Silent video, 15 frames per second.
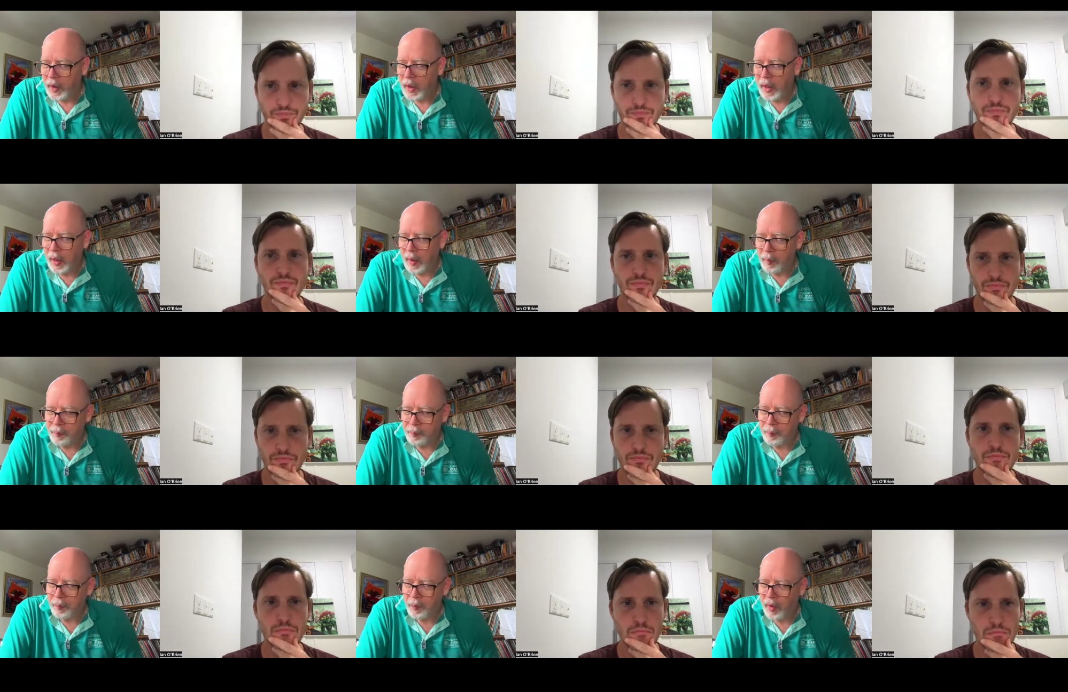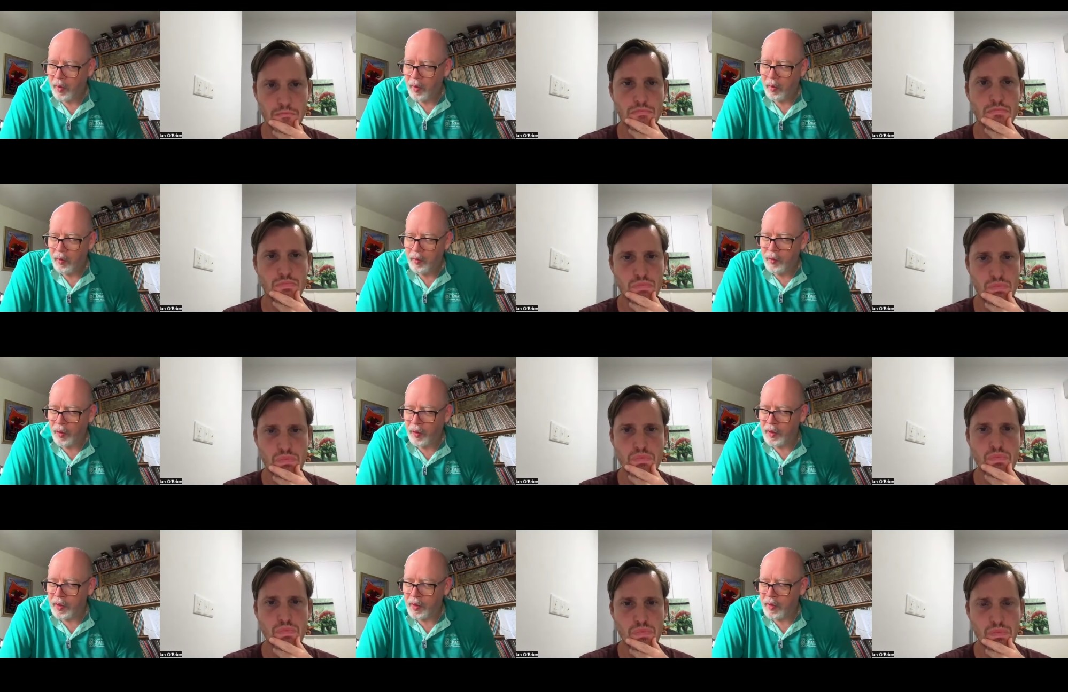Speaker 1: um,
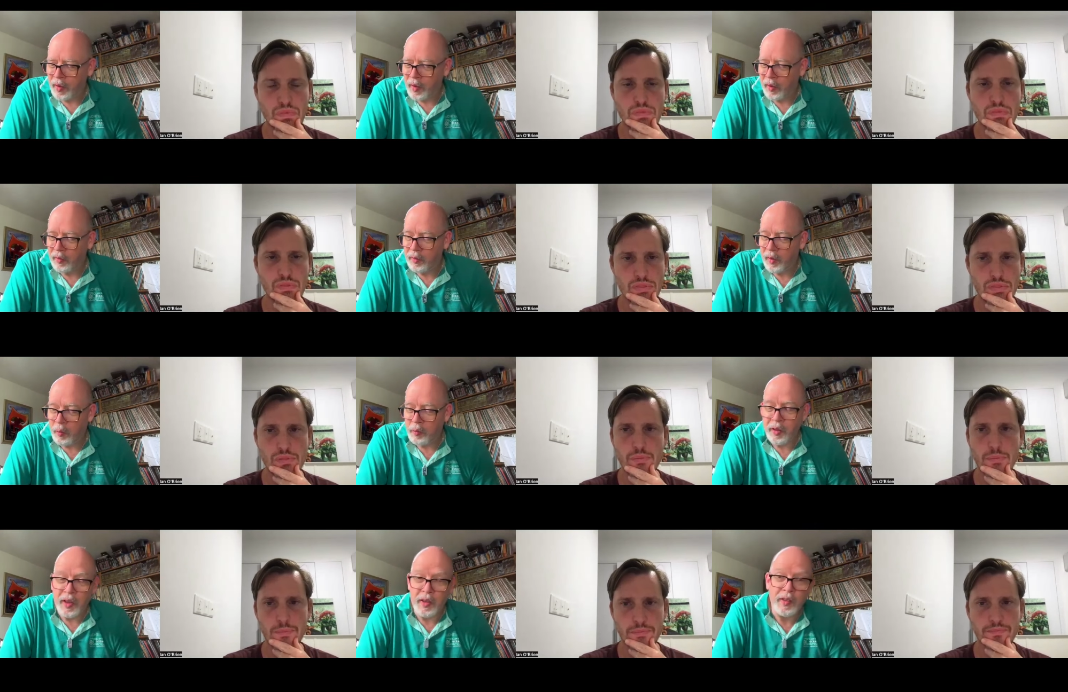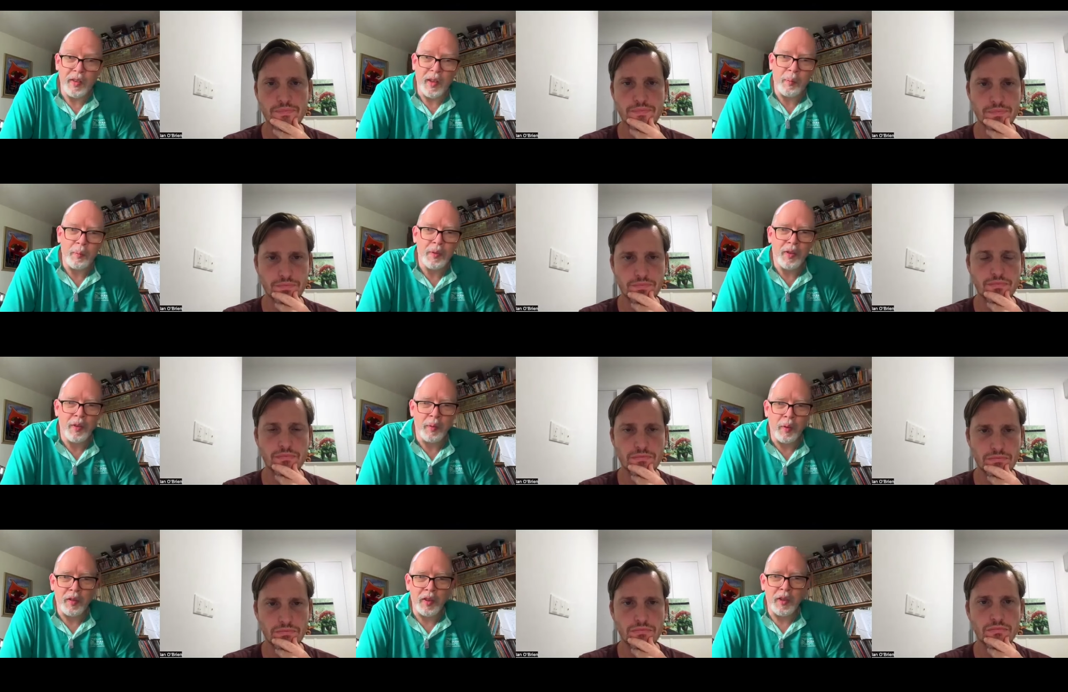finding that I'm reaching up to
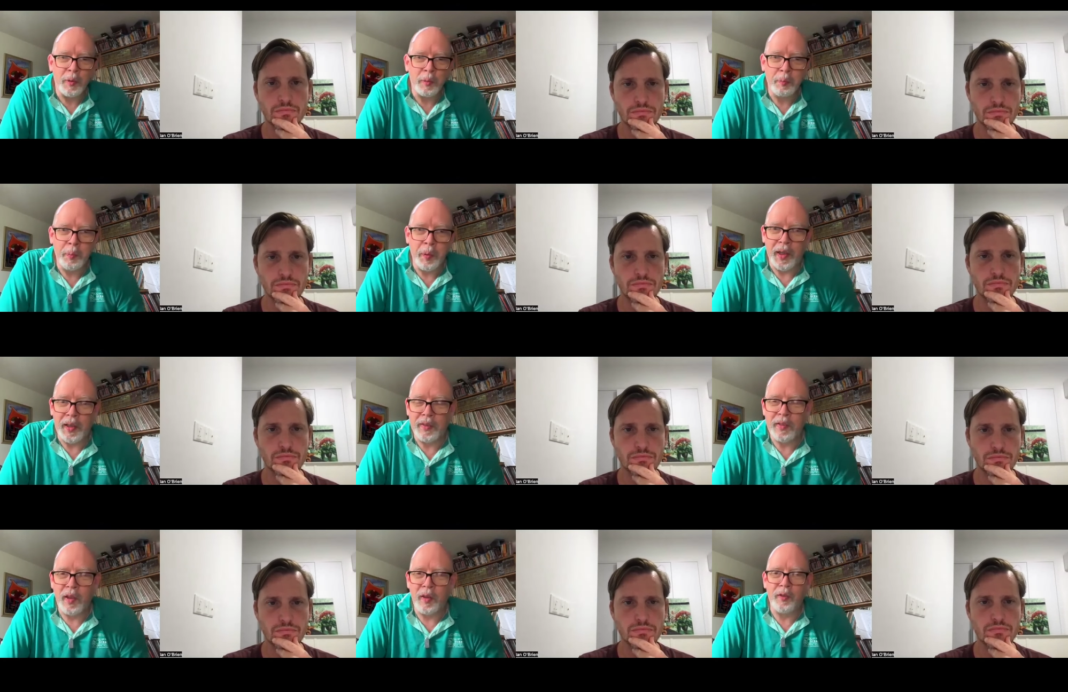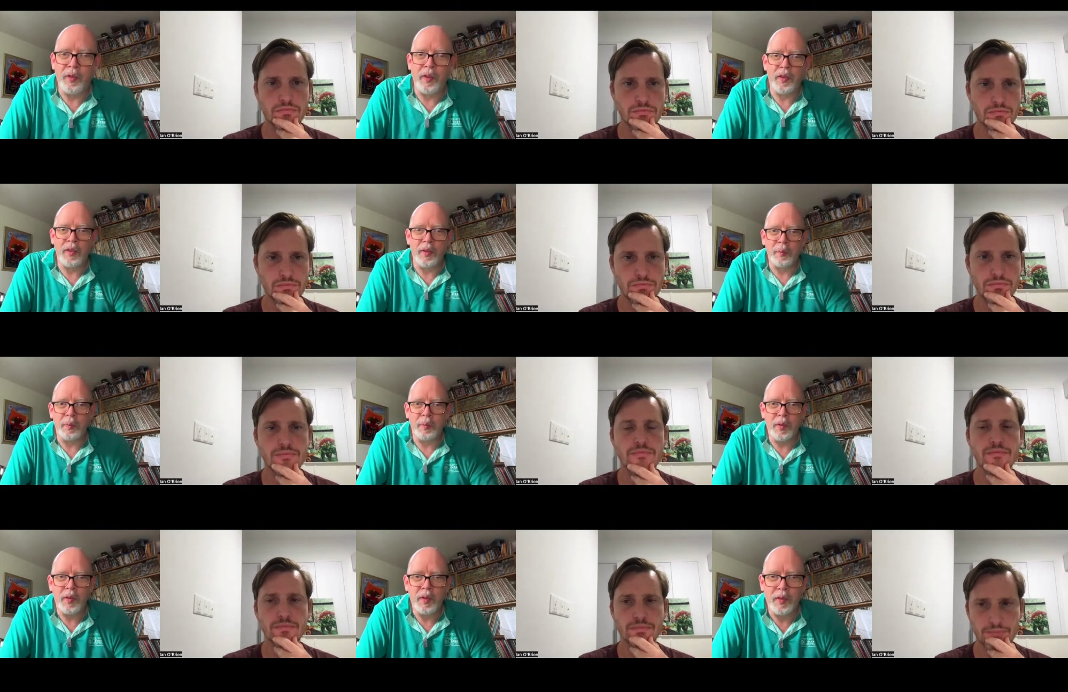some orange pick stuff for
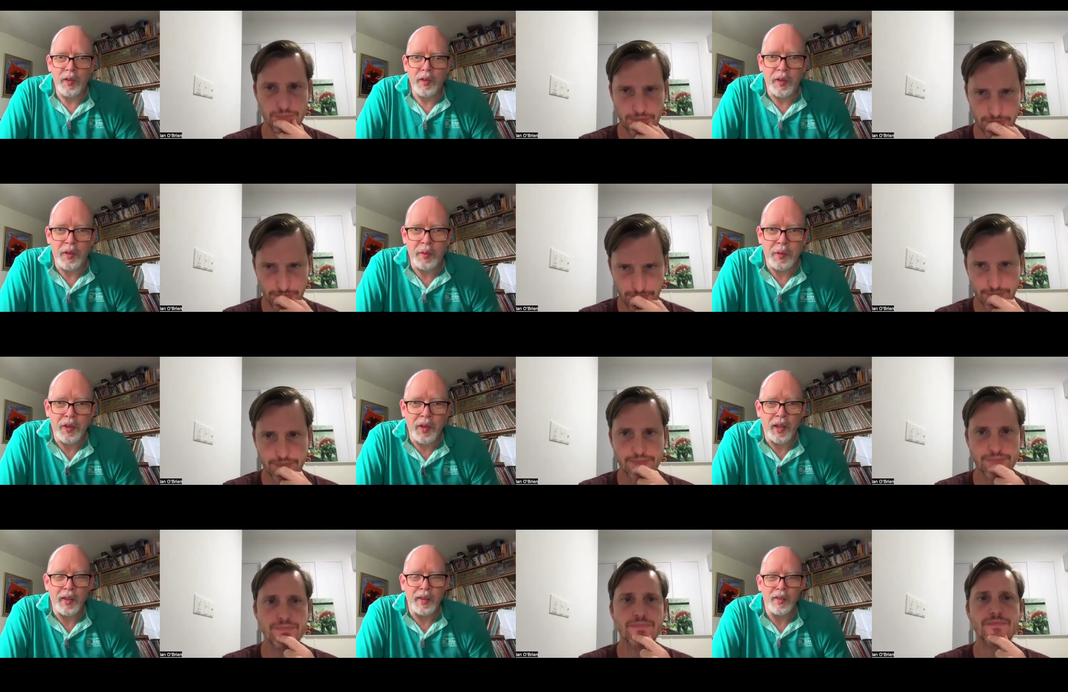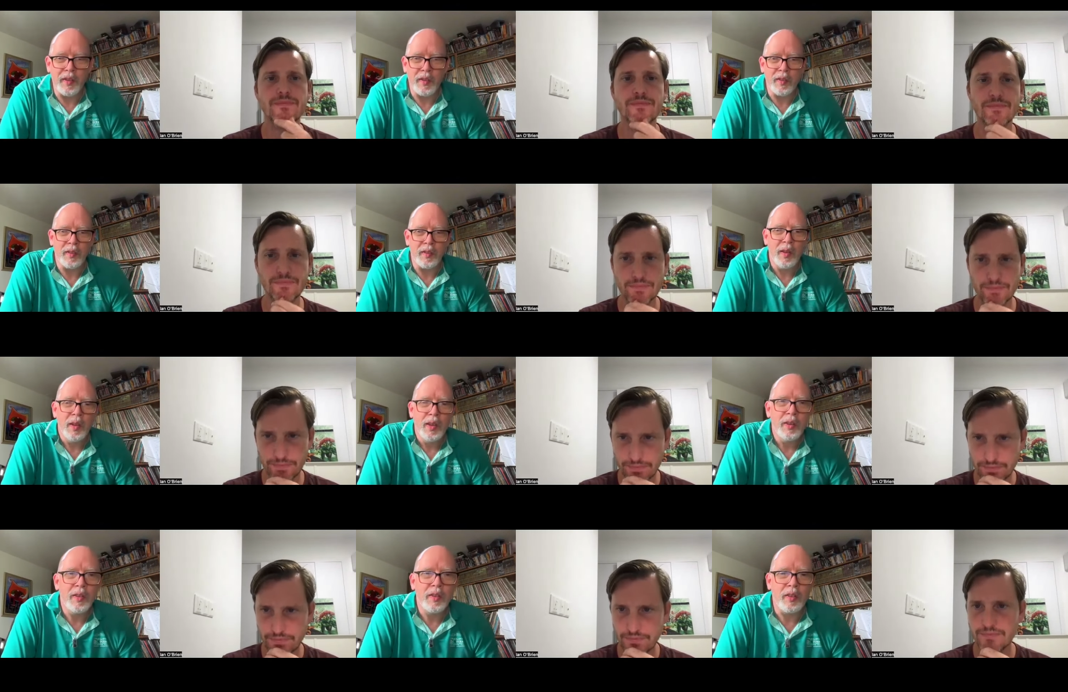some for some challenges and
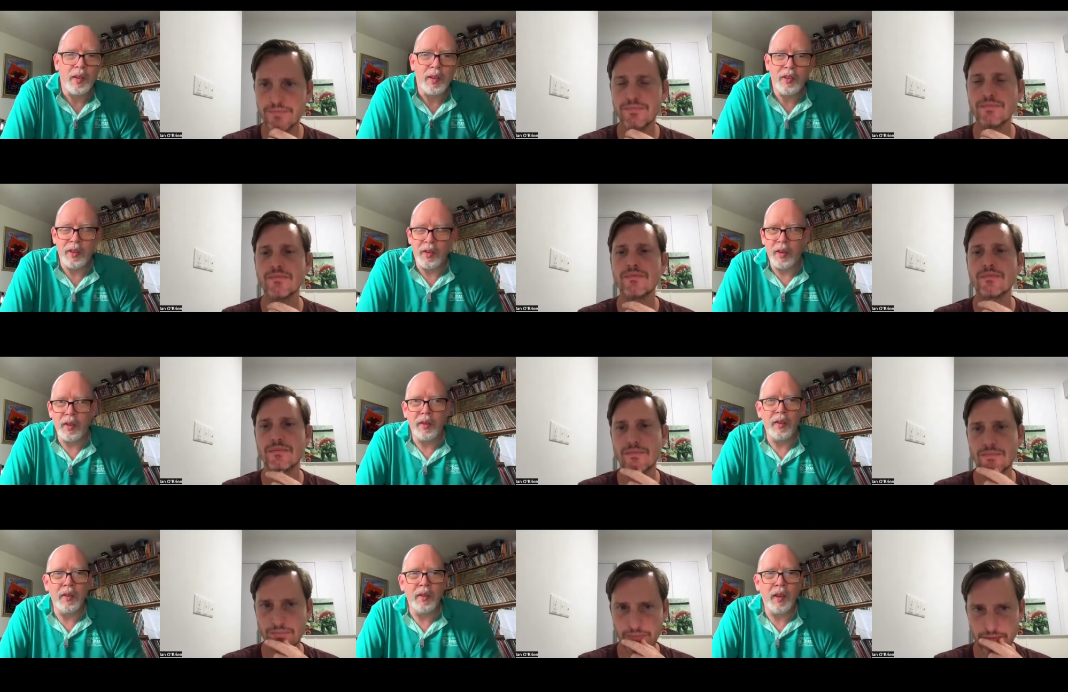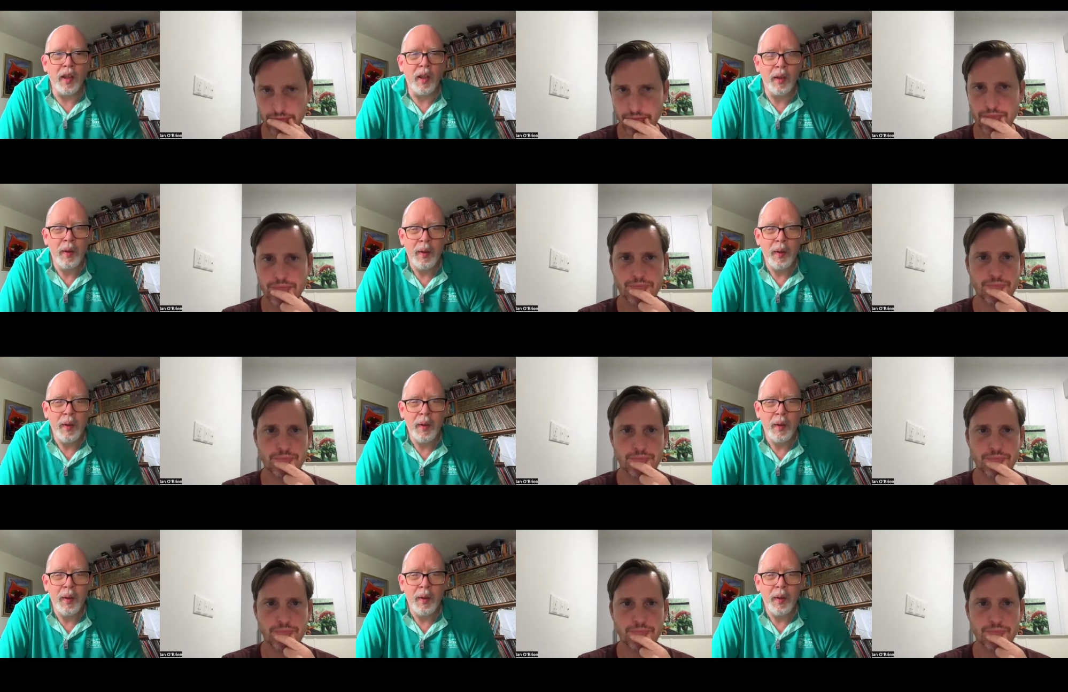stretching and uh,